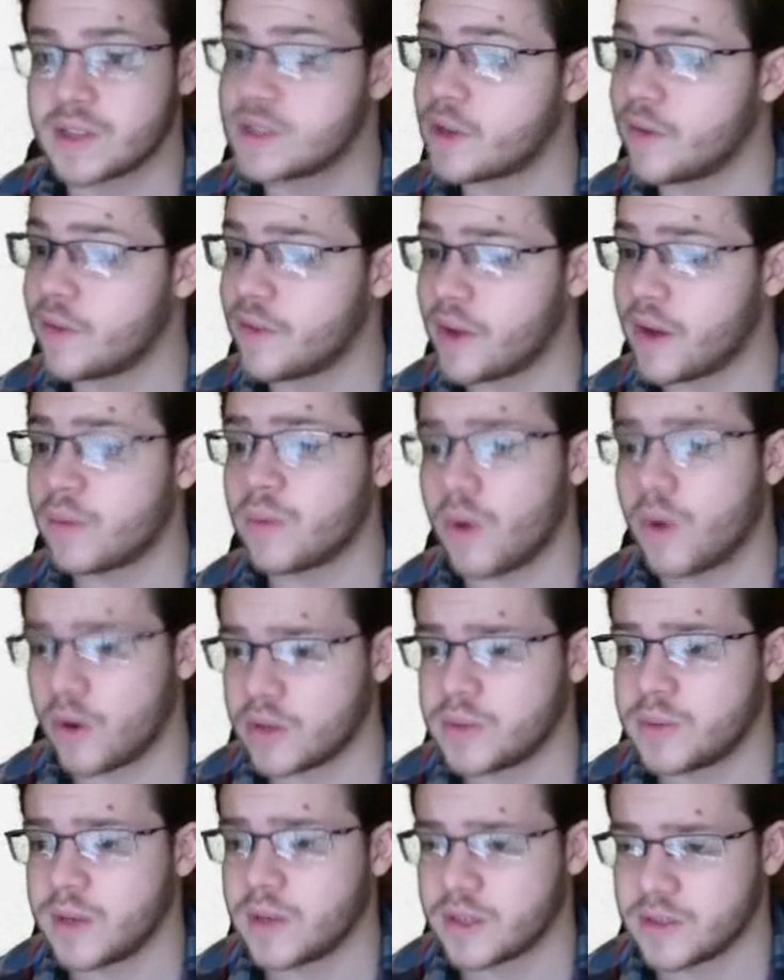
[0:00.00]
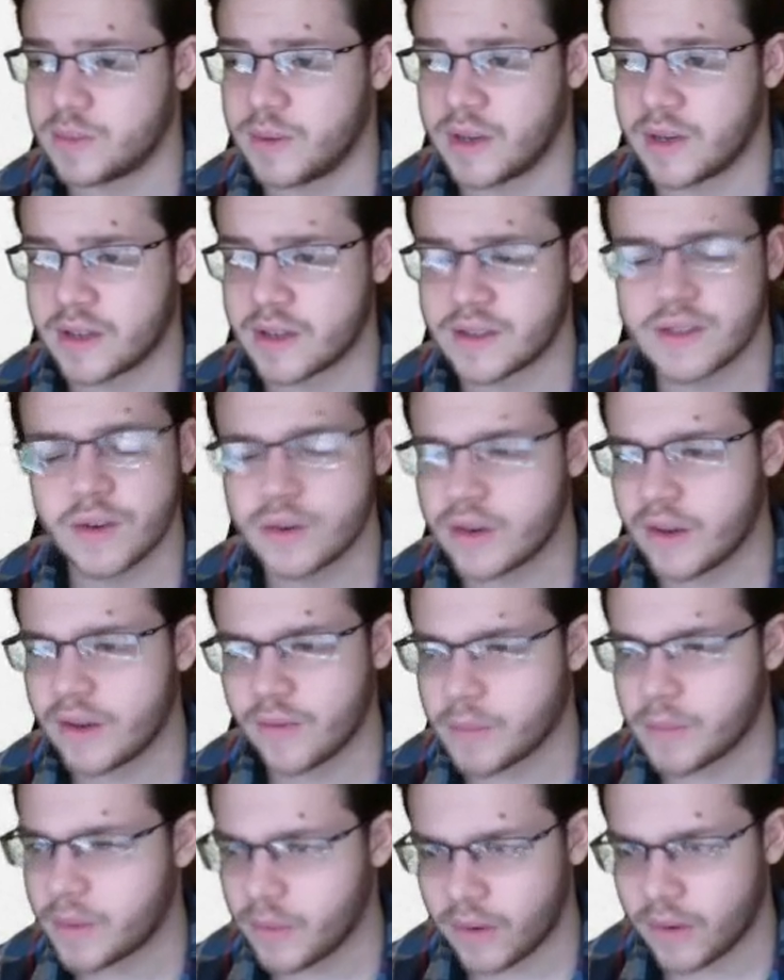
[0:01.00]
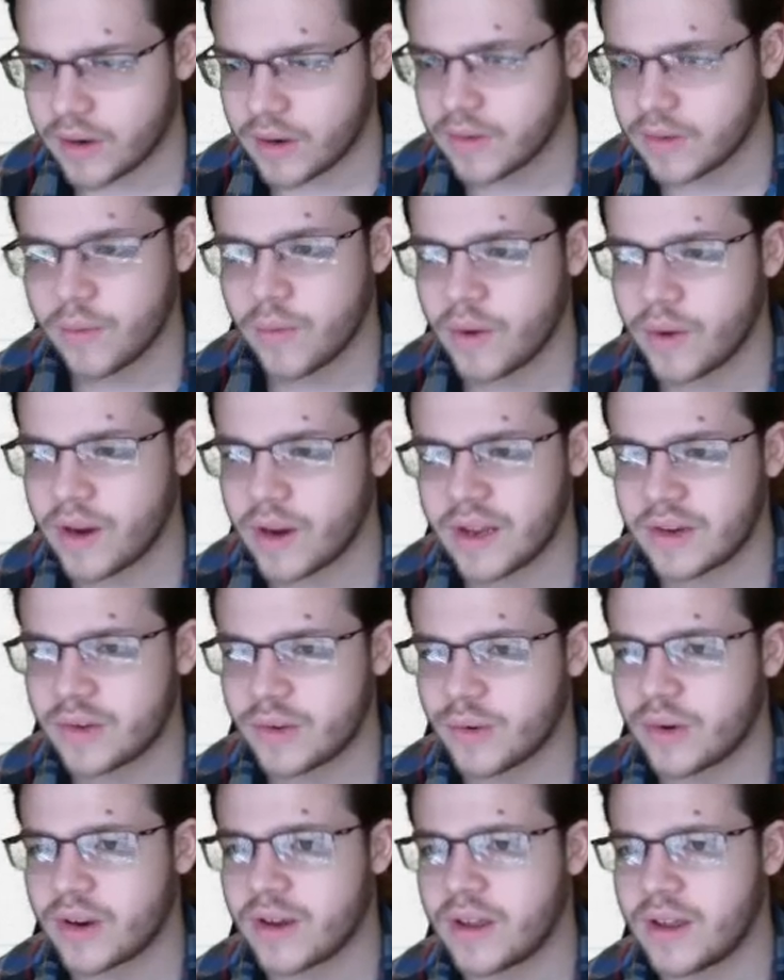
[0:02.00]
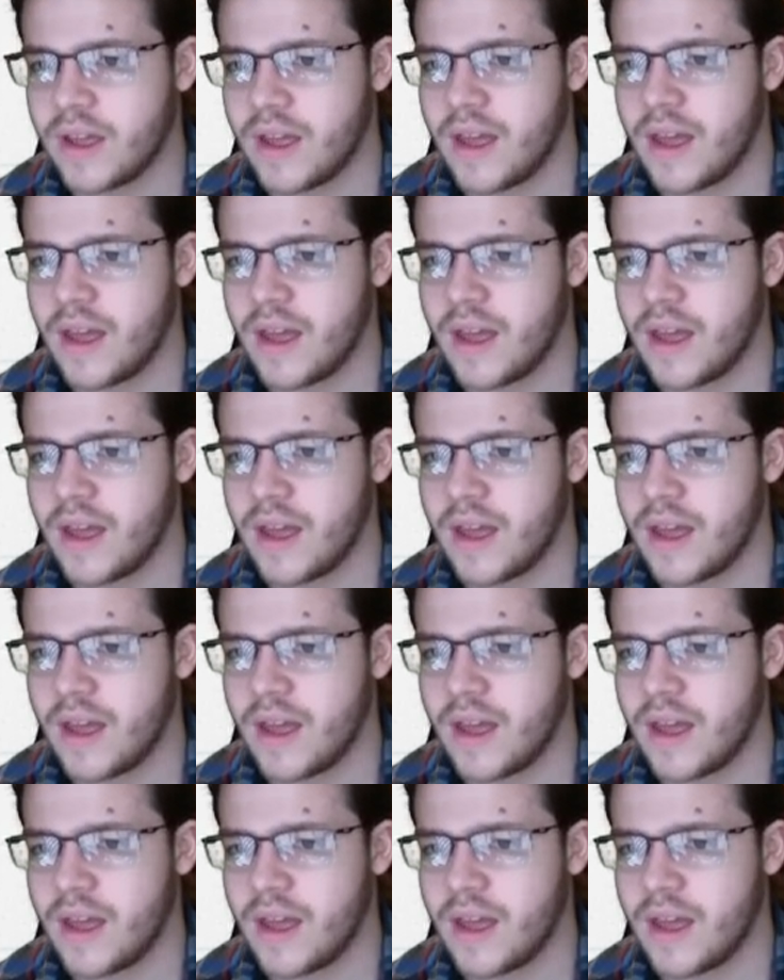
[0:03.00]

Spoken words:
Sylveon will always be outspeeding us. It'll never be ran Hindering.